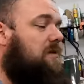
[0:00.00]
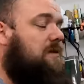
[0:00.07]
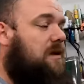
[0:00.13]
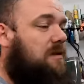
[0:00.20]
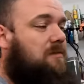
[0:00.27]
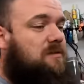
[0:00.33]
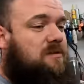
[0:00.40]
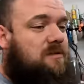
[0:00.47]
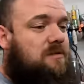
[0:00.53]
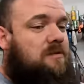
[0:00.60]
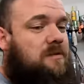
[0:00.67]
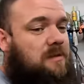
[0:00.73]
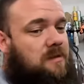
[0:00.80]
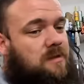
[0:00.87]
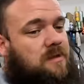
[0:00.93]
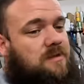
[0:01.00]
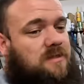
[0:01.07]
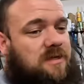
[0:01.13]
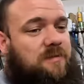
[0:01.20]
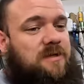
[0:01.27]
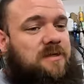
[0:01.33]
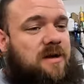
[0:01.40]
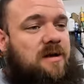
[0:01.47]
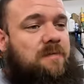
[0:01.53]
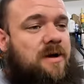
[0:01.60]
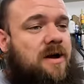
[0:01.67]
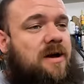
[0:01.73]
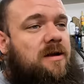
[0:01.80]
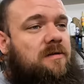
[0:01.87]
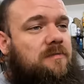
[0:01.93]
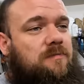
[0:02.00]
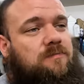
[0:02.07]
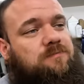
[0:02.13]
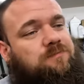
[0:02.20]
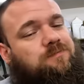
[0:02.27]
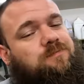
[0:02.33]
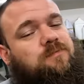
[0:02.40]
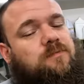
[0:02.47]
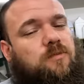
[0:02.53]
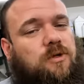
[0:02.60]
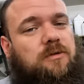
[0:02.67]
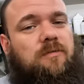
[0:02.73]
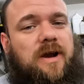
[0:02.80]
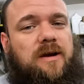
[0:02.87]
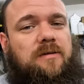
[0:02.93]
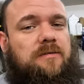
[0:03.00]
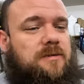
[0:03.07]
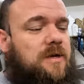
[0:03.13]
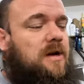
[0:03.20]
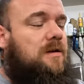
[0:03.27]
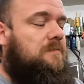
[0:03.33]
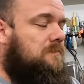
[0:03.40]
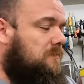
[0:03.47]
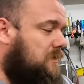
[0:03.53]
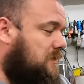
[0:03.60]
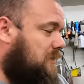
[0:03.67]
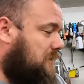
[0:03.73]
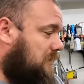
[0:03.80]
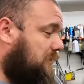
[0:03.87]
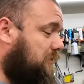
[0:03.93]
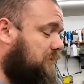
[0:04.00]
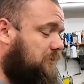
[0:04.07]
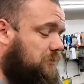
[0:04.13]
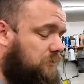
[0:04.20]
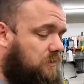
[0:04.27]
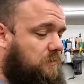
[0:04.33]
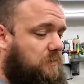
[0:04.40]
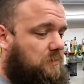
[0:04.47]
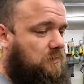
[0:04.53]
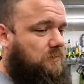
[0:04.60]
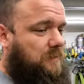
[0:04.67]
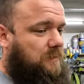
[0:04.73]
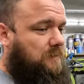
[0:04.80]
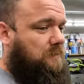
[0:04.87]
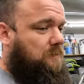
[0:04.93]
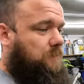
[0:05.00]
Now it's summertime hot with rain on top. It's extremely humid.